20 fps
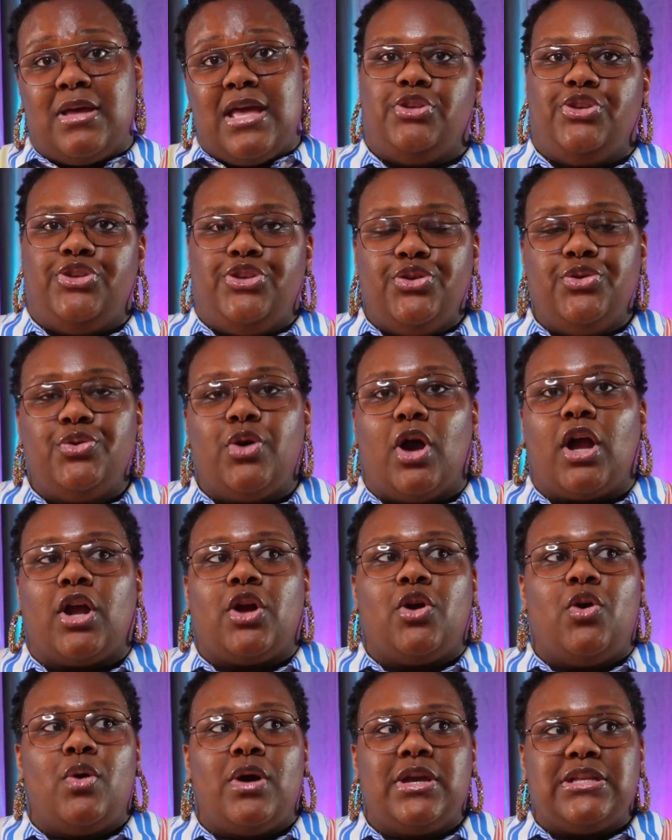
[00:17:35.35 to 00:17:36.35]
You are
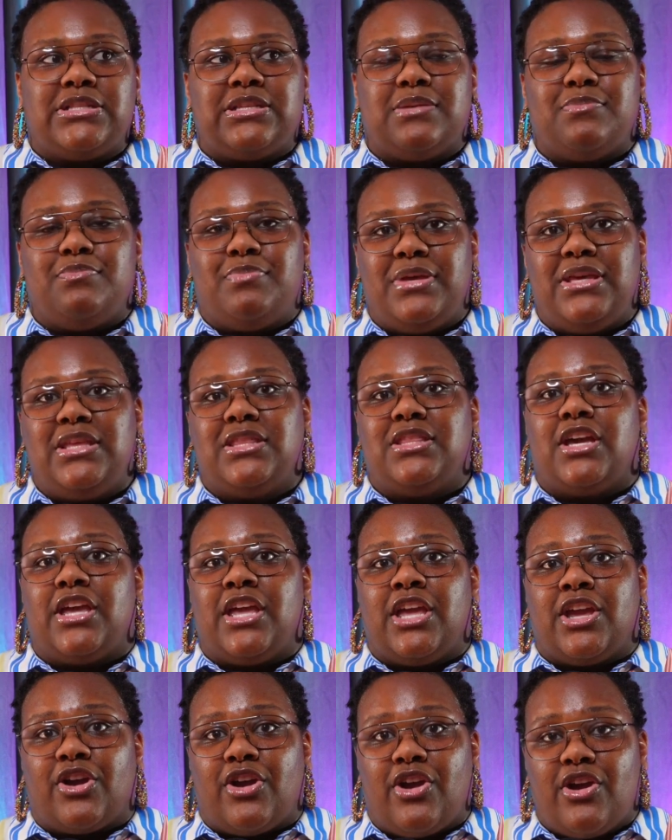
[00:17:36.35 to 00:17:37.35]
going to be
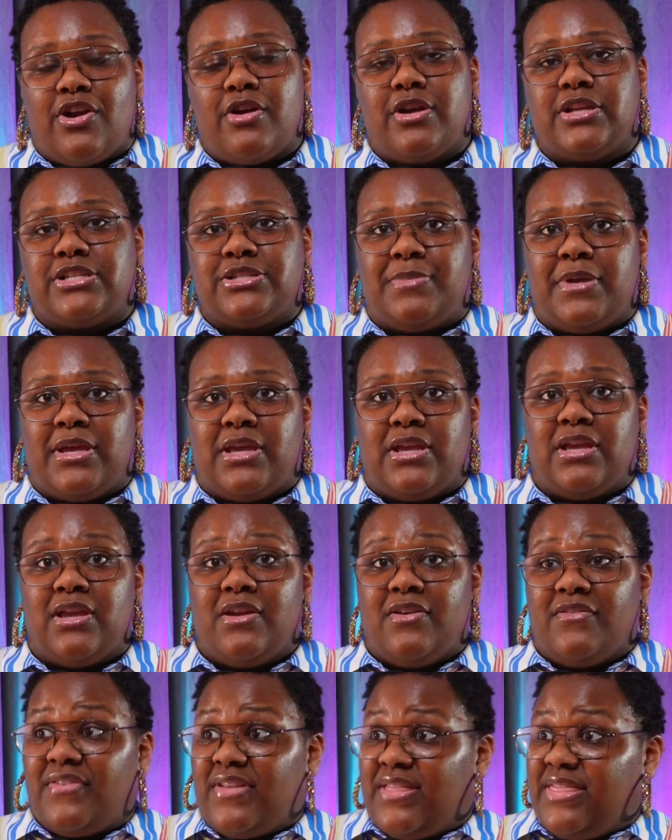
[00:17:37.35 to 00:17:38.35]
the encouragement
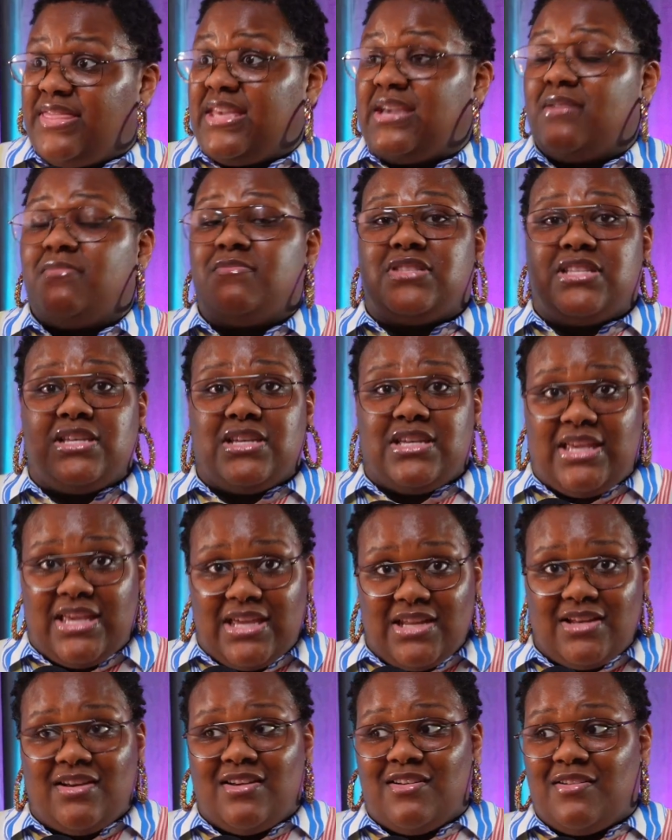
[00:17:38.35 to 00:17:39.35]
for them to
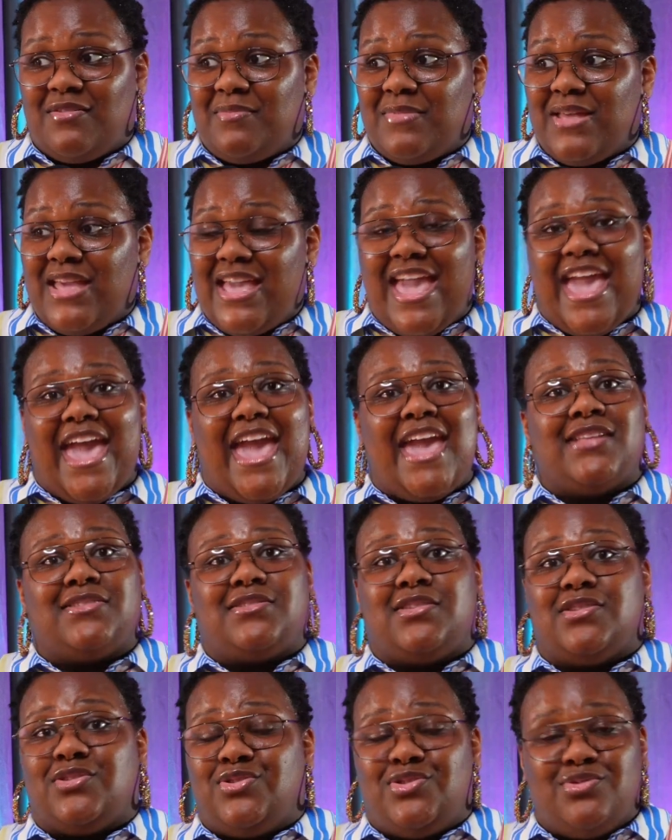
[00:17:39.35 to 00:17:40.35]
get up and
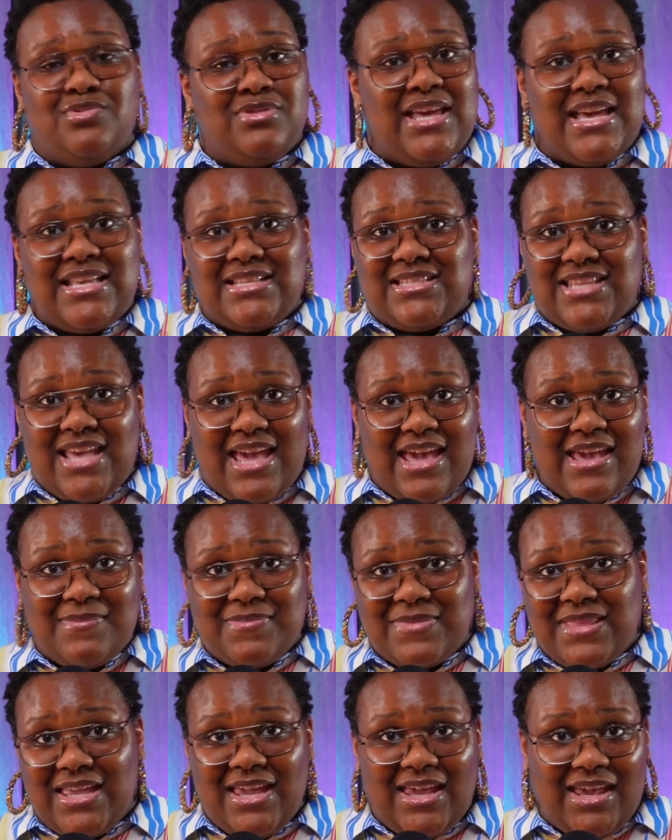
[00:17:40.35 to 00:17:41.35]
to do that same
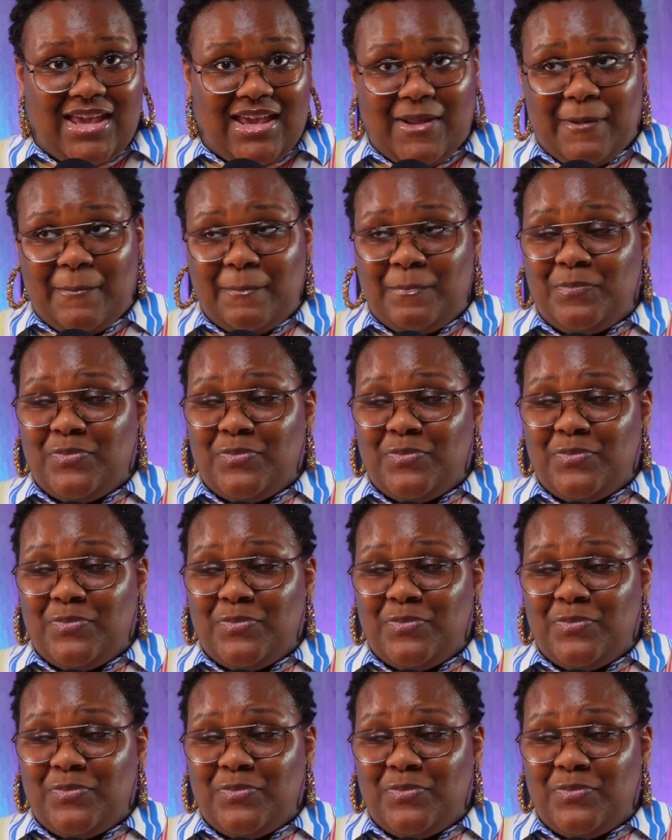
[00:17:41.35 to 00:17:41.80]
thing.